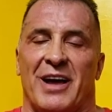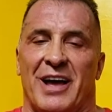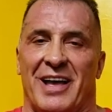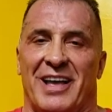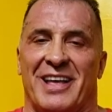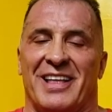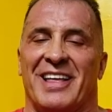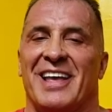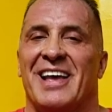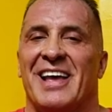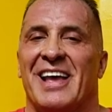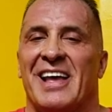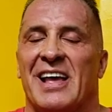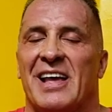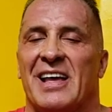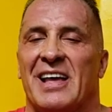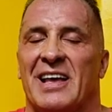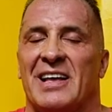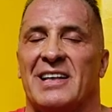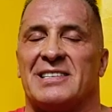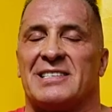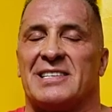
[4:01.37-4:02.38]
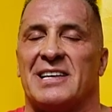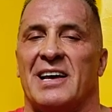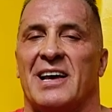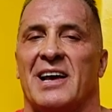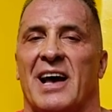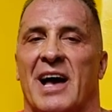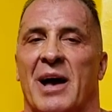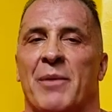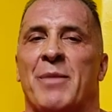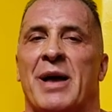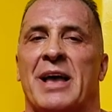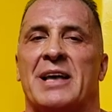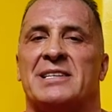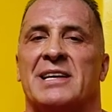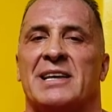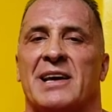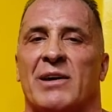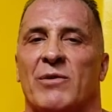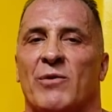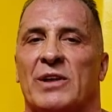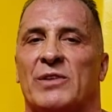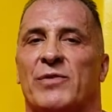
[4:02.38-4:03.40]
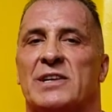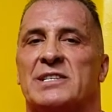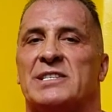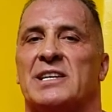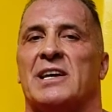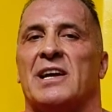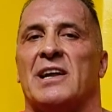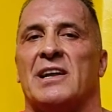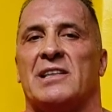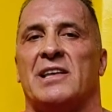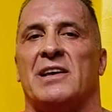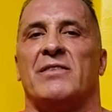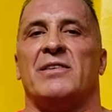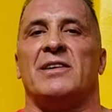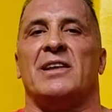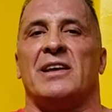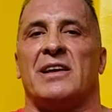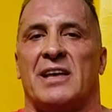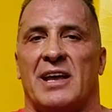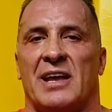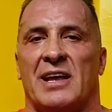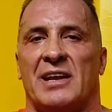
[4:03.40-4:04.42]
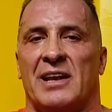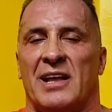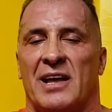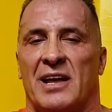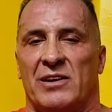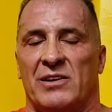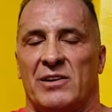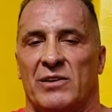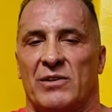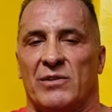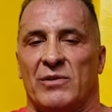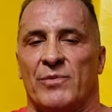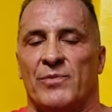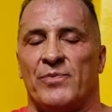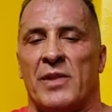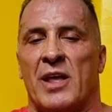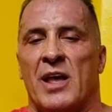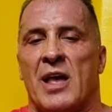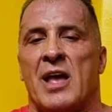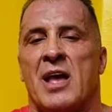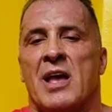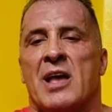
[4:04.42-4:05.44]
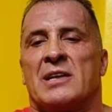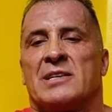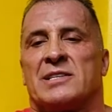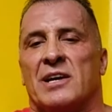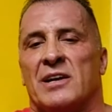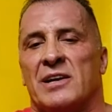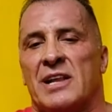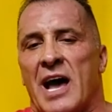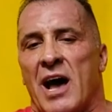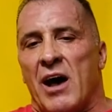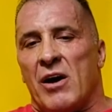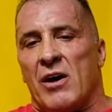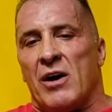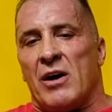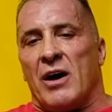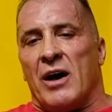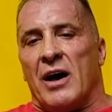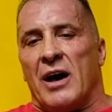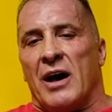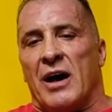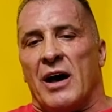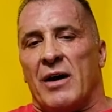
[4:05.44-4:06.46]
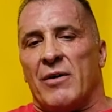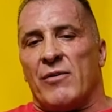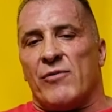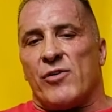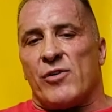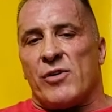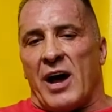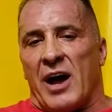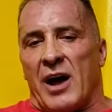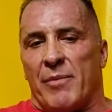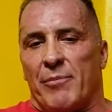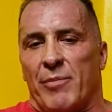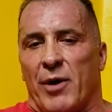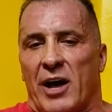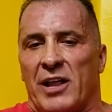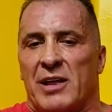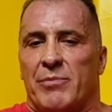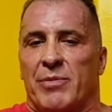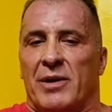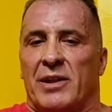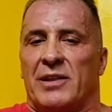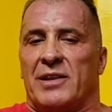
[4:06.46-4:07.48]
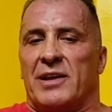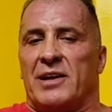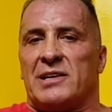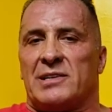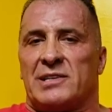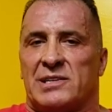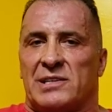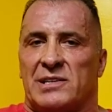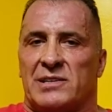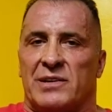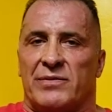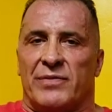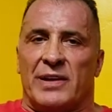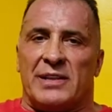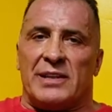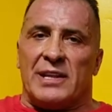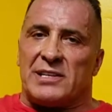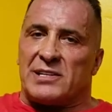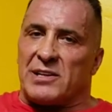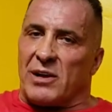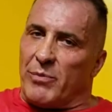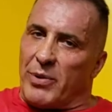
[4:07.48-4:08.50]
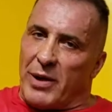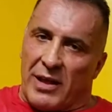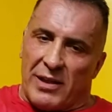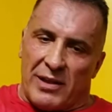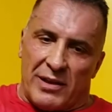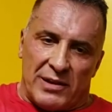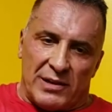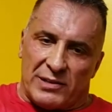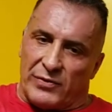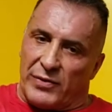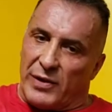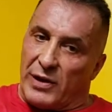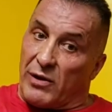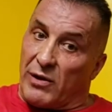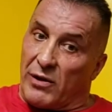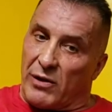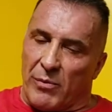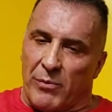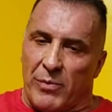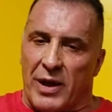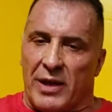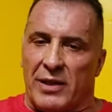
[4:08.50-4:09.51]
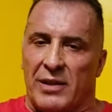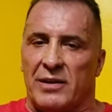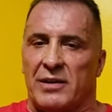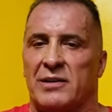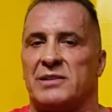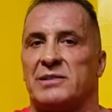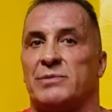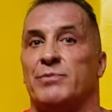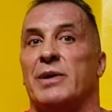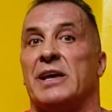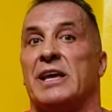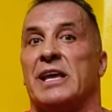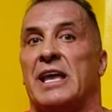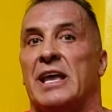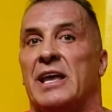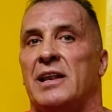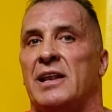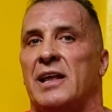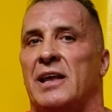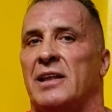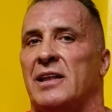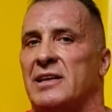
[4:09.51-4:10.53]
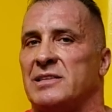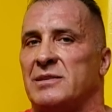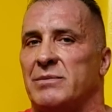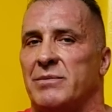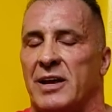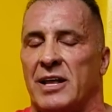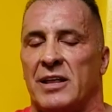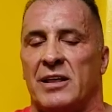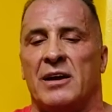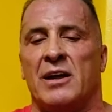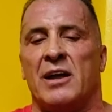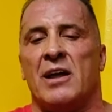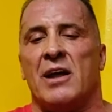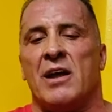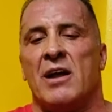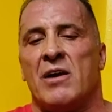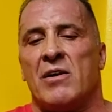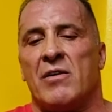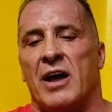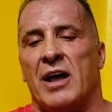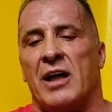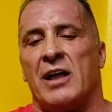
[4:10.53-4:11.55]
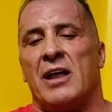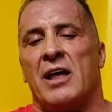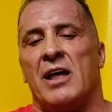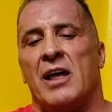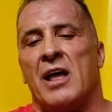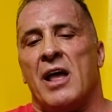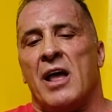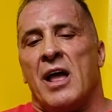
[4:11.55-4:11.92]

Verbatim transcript: right? It's uh, amazing what physical activity can uh, do. So now, uh, for our uh, bodybuilders, fitness competitors, figure competitors, bikini, doesn't matter, right?